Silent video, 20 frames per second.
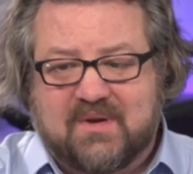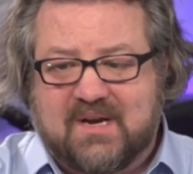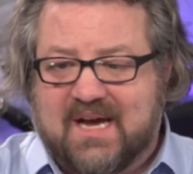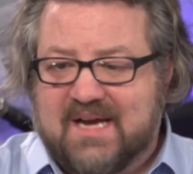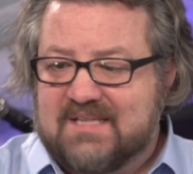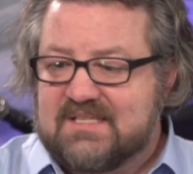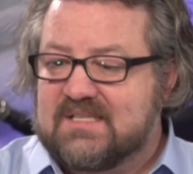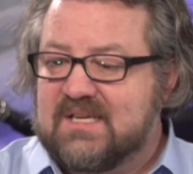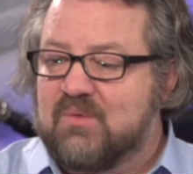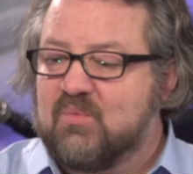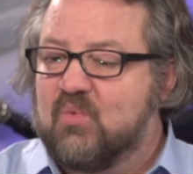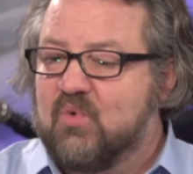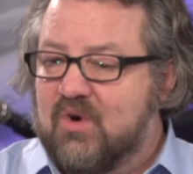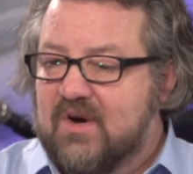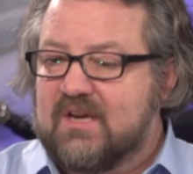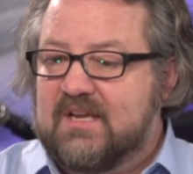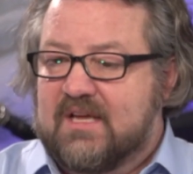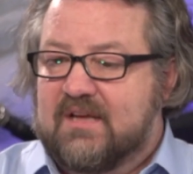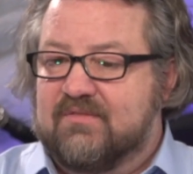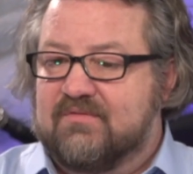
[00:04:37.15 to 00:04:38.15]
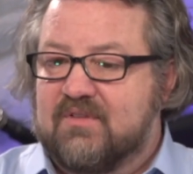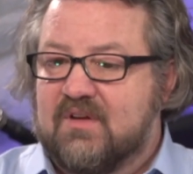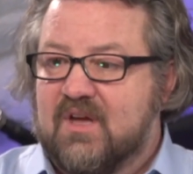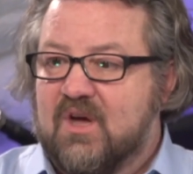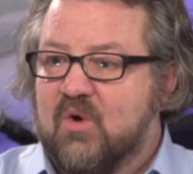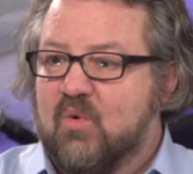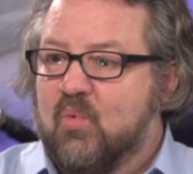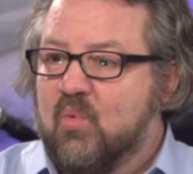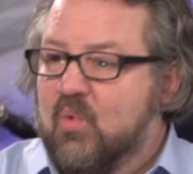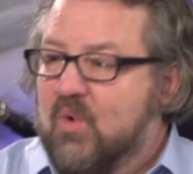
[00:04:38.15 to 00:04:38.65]
But I said, what
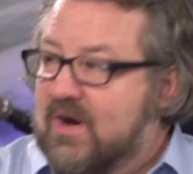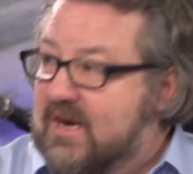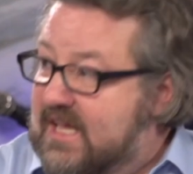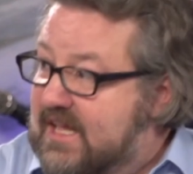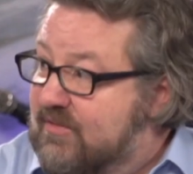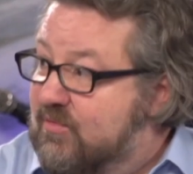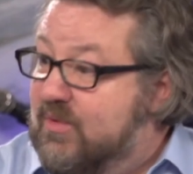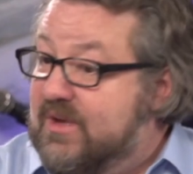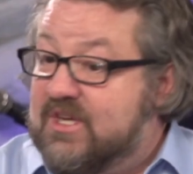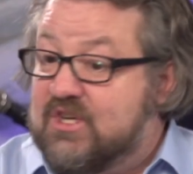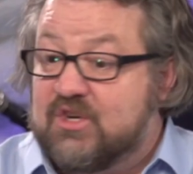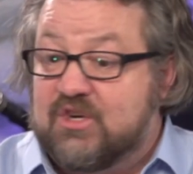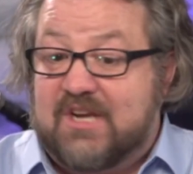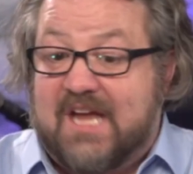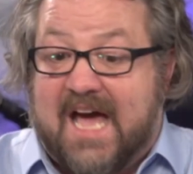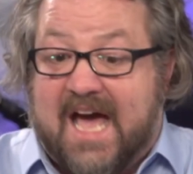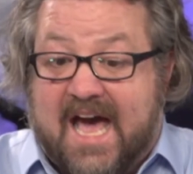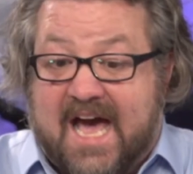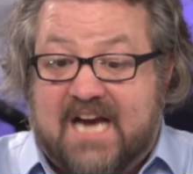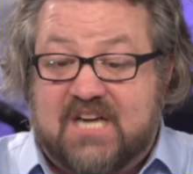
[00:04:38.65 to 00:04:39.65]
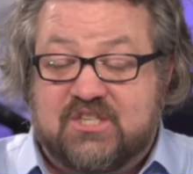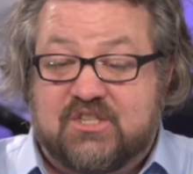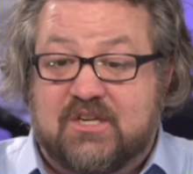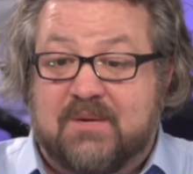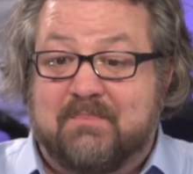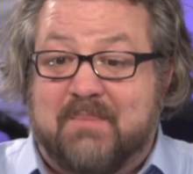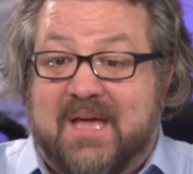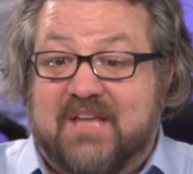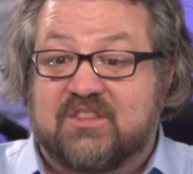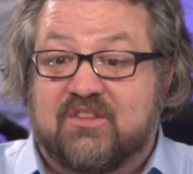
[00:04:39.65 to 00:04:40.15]
if we could
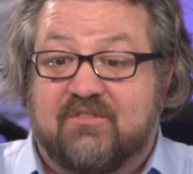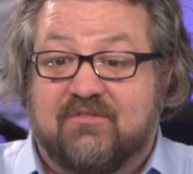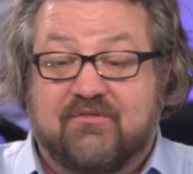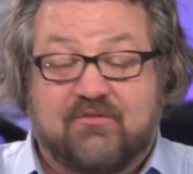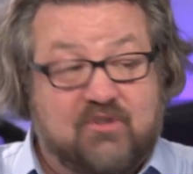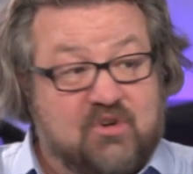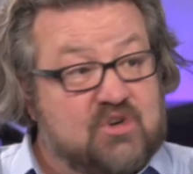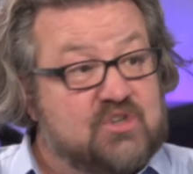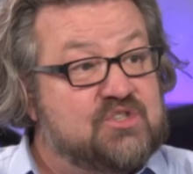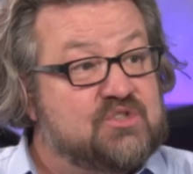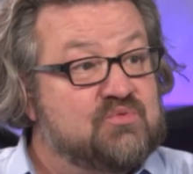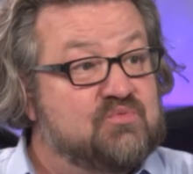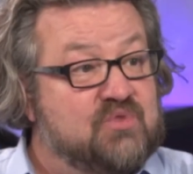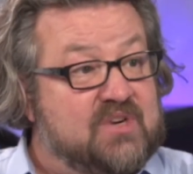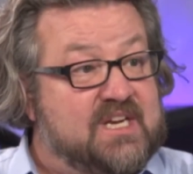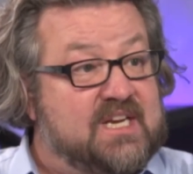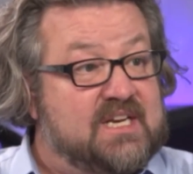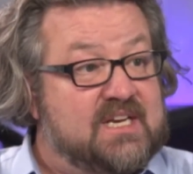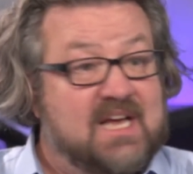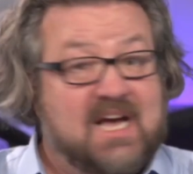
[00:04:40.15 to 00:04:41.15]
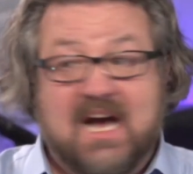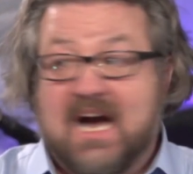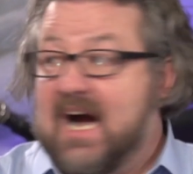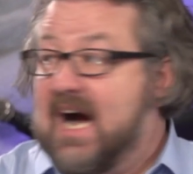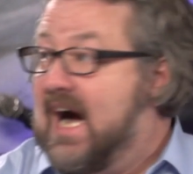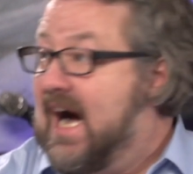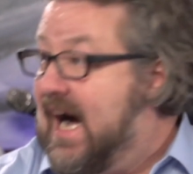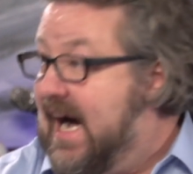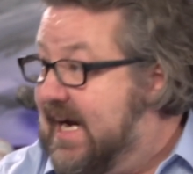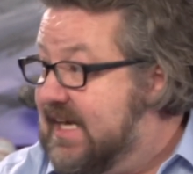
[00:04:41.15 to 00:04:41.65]
actually make the first read
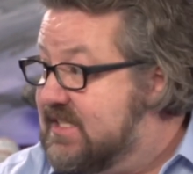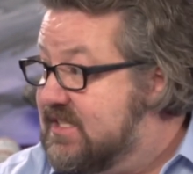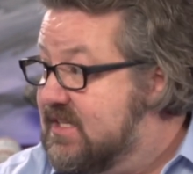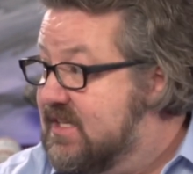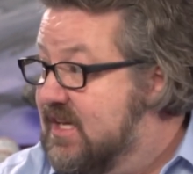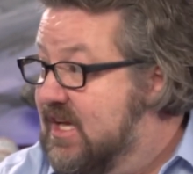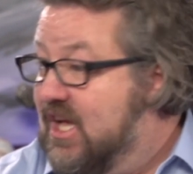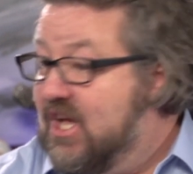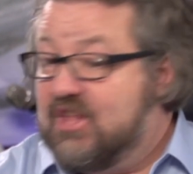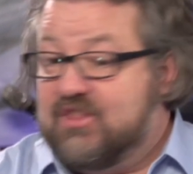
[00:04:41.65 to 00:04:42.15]
hot?